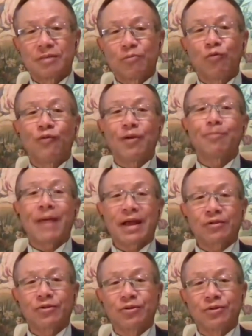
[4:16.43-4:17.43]
moving
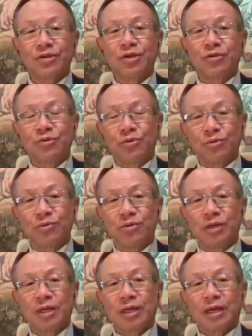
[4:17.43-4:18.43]
back to the
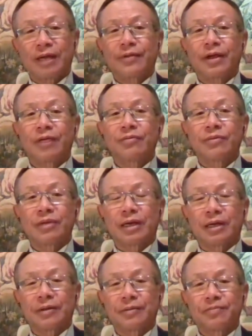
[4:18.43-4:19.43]
EU, and then
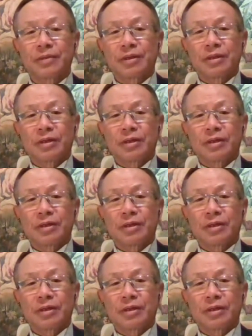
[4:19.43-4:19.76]
um,